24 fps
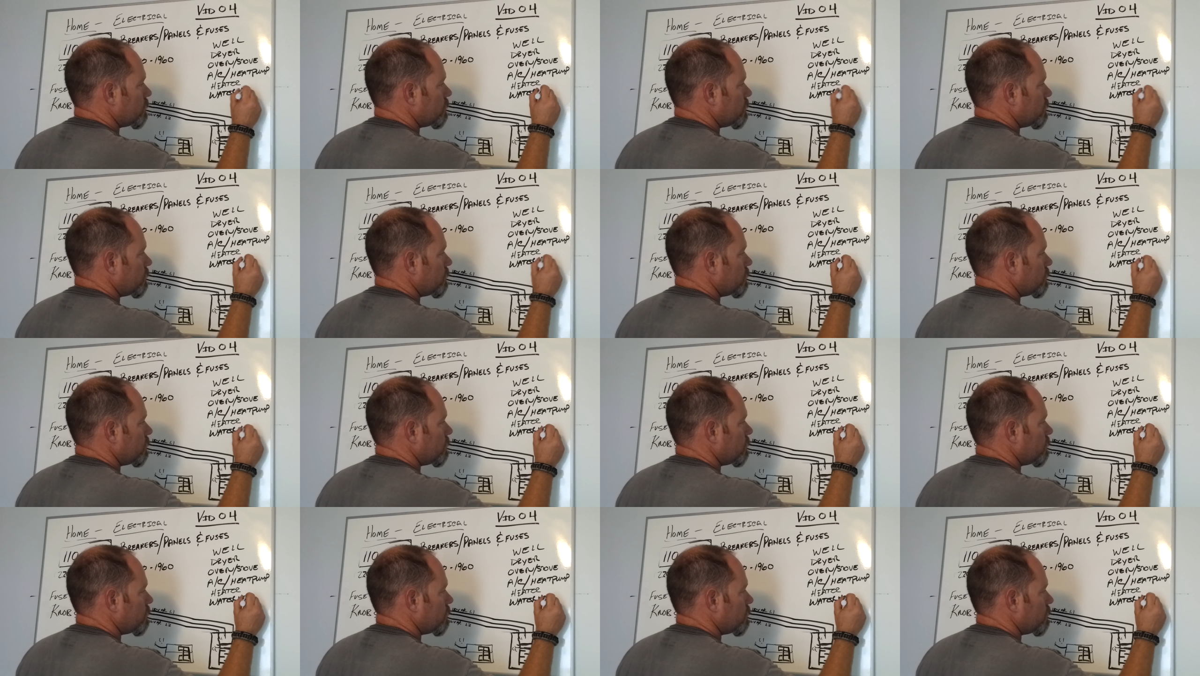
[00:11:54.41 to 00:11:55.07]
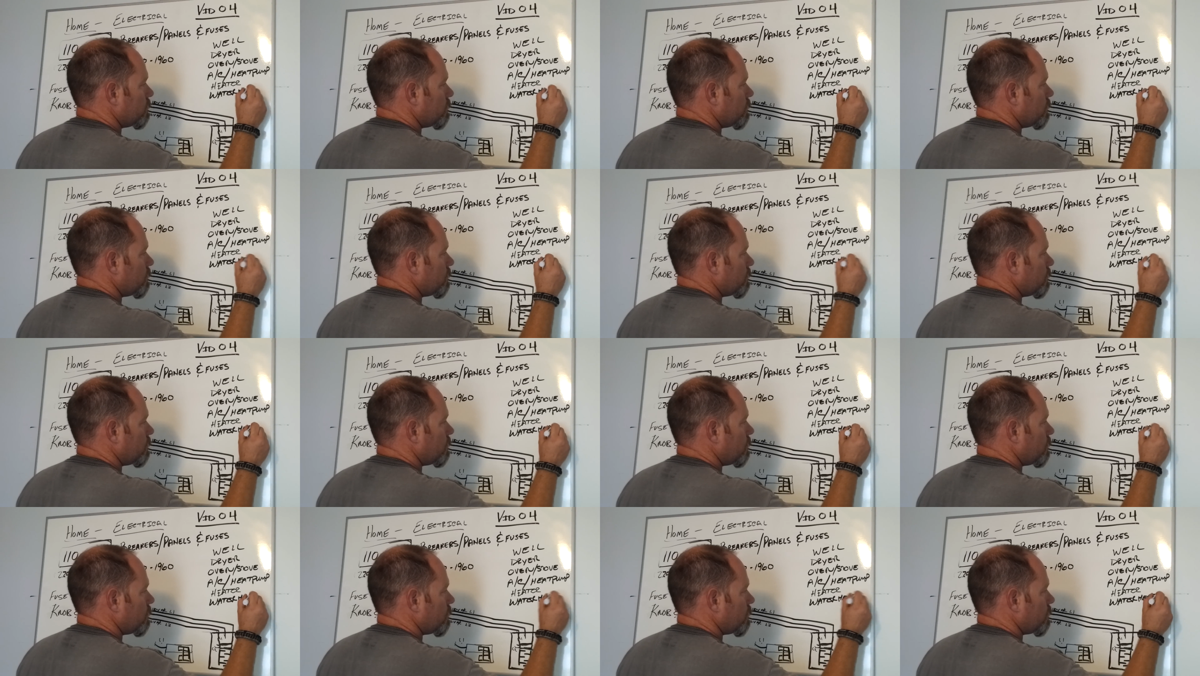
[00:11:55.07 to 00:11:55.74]

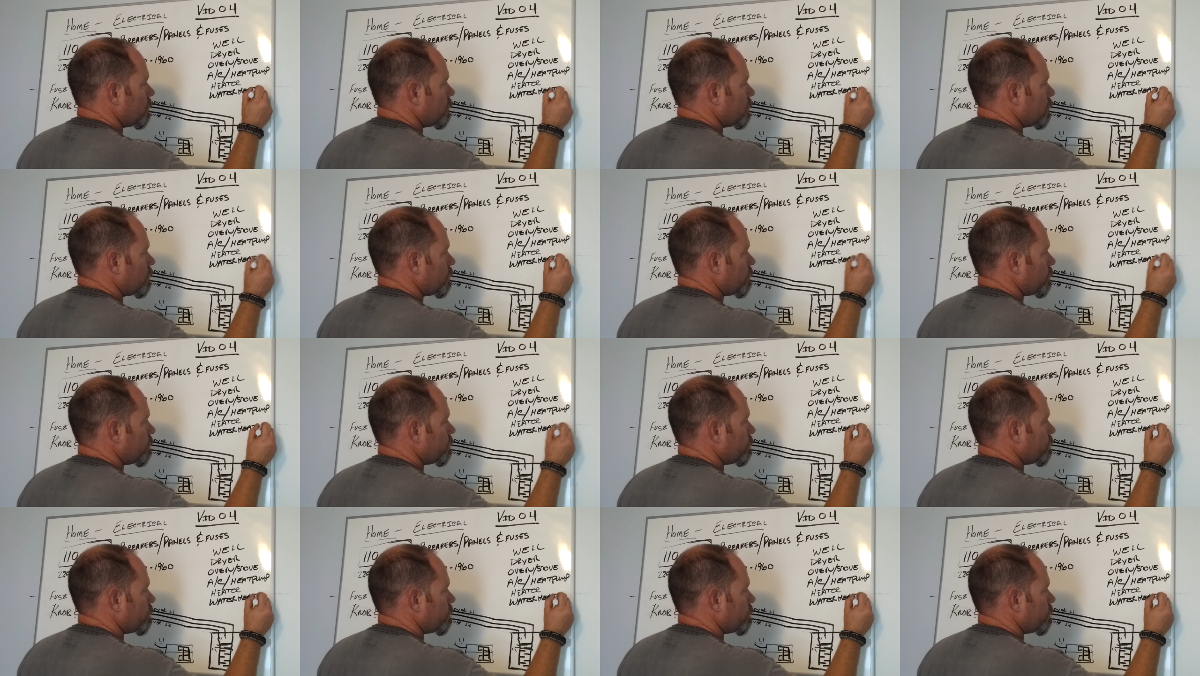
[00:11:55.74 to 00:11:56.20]
No one is speaking in this clip.